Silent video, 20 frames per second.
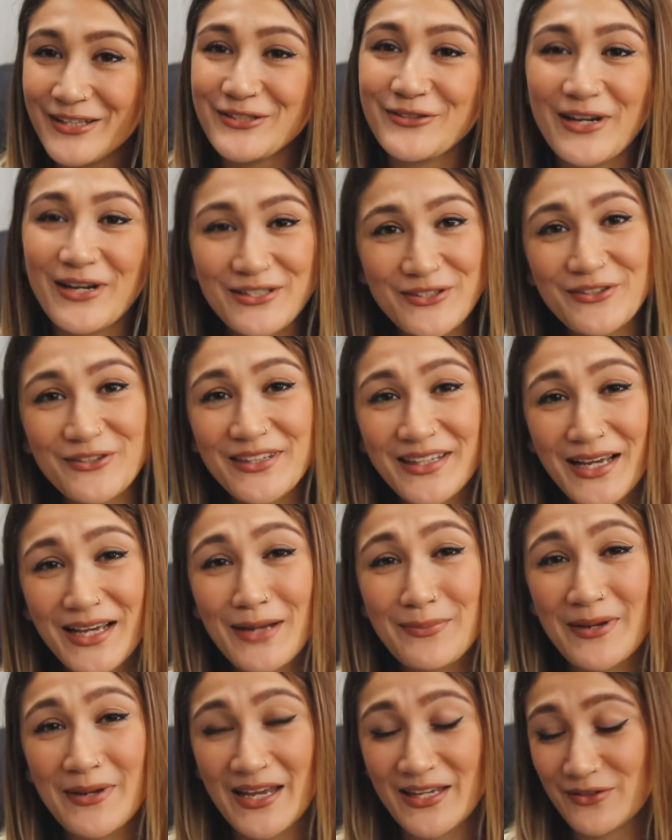So I do think
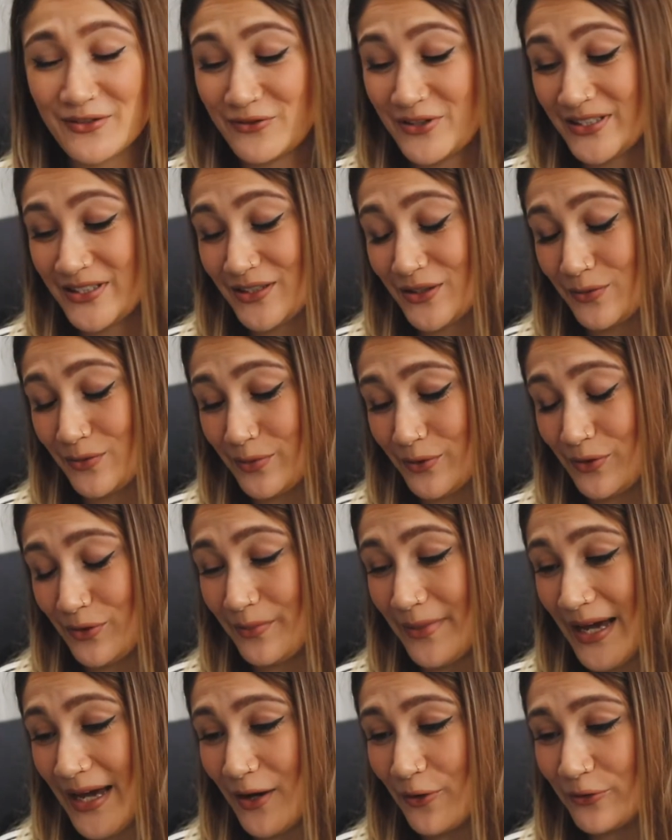I paid a reasonable
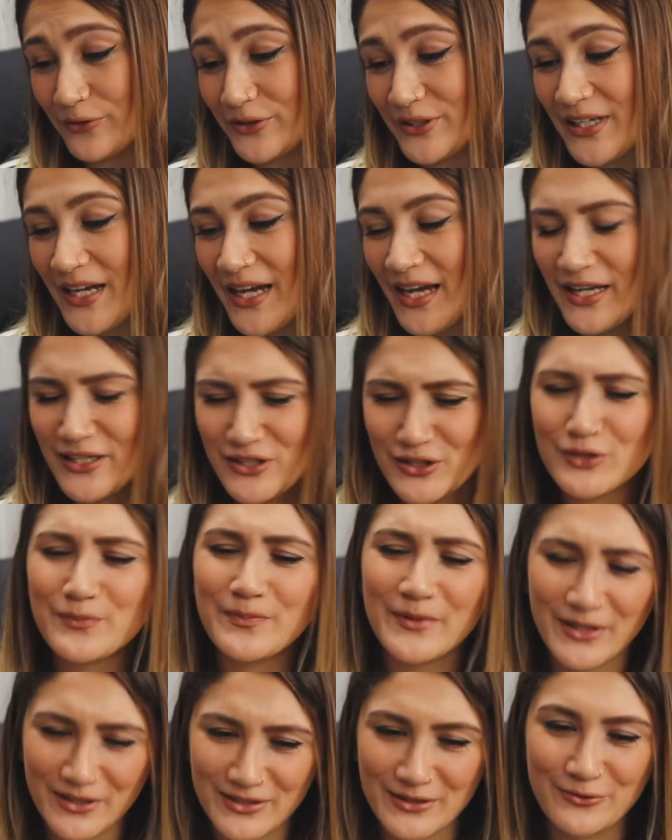amount. It's just
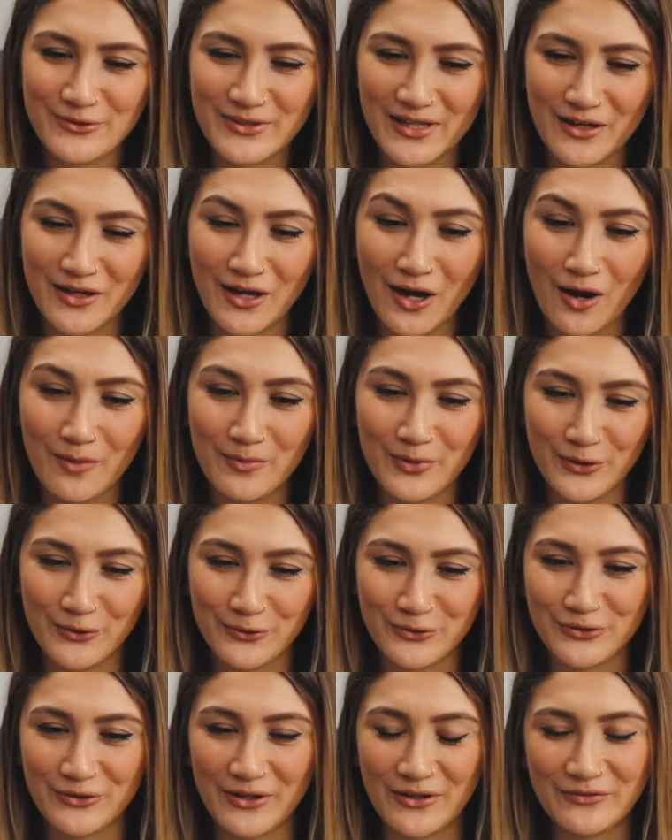because it was at a car
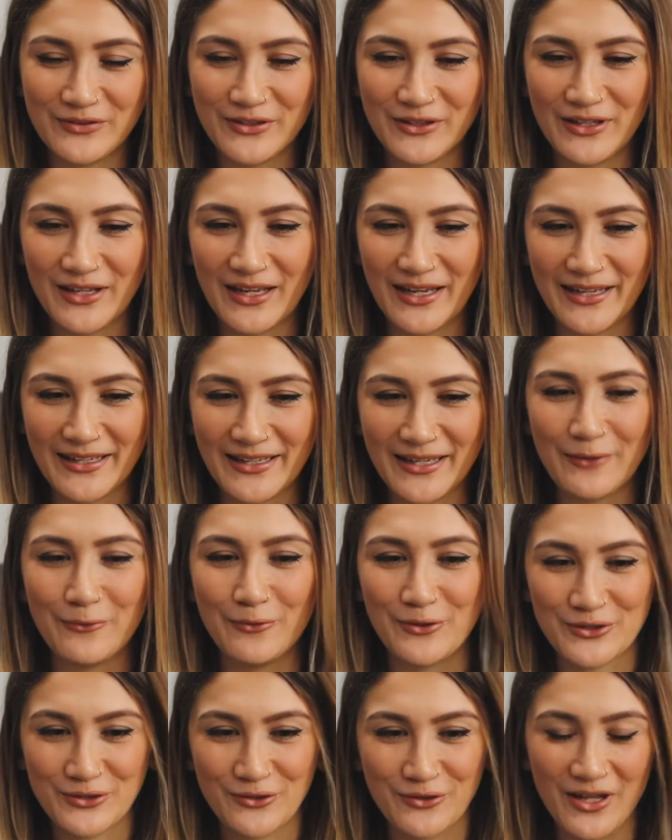boot, so I feel like it
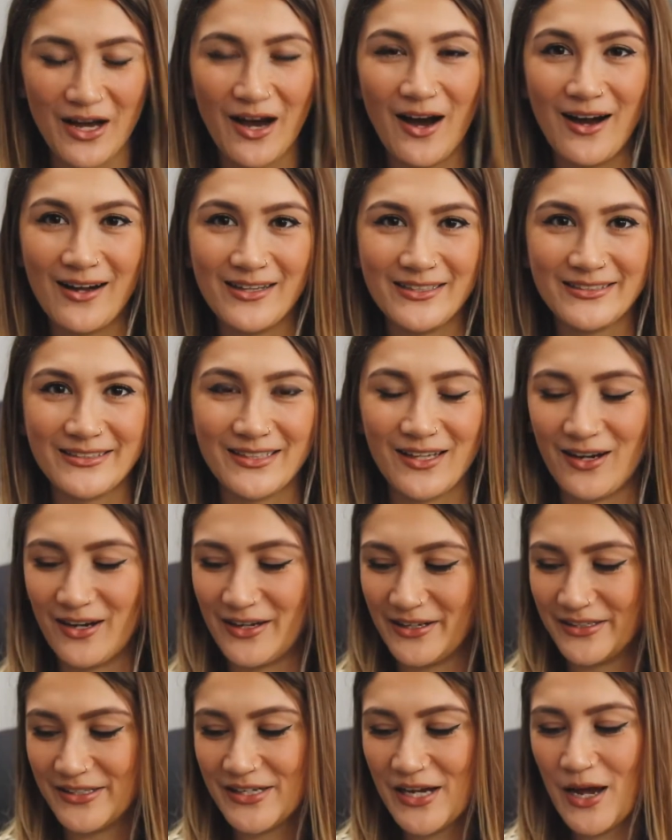was on the high
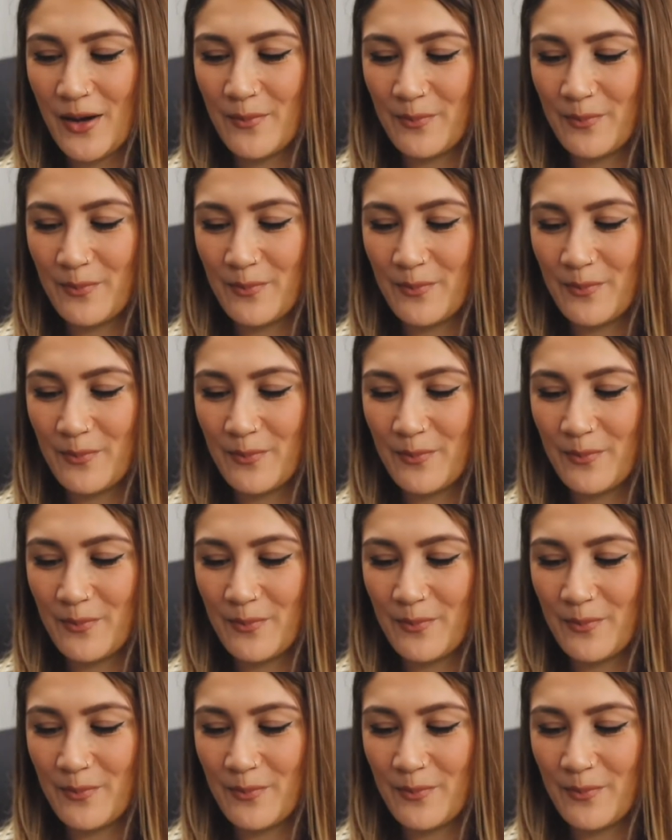side.